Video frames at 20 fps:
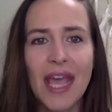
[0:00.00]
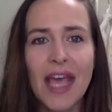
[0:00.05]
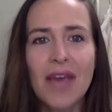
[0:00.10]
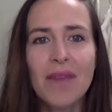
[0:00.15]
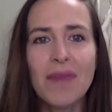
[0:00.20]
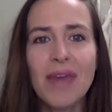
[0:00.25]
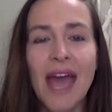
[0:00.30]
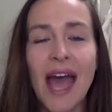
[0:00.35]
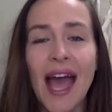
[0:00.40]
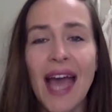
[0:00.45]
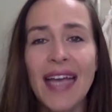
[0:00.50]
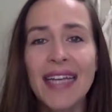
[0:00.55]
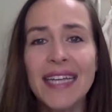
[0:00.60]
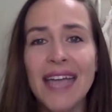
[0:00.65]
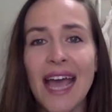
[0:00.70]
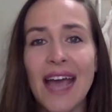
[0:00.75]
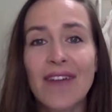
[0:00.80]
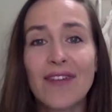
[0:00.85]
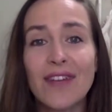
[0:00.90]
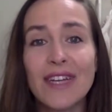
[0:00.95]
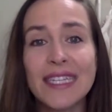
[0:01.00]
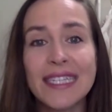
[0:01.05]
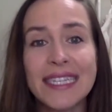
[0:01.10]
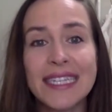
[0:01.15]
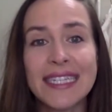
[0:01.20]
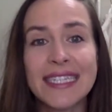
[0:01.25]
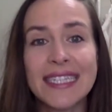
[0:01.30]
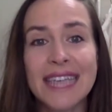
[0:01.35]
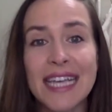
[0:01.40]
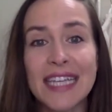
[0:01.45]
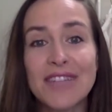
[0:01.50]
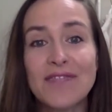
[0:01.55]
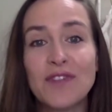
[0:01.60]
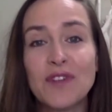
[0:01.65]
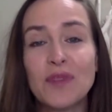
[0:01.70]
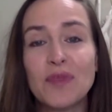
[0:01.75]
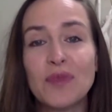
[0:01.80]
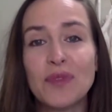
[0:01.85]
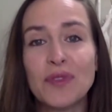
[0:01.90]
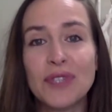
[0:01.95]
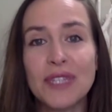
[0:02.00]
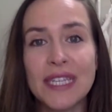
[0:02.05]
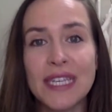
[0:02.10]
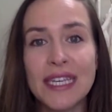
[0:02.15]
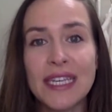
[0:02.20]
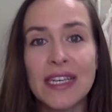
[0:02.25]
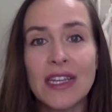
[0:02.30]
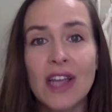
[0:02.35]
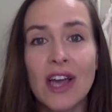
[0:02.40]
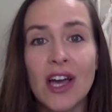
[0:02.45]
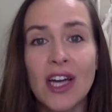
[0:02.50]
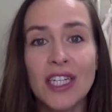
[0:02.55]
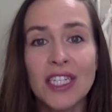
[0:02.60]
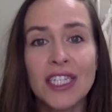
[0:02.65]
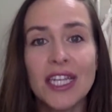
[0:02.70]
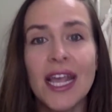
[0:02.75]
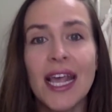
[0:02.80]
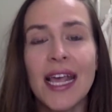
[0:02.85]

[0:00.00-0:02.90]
Behind every successful boutique launch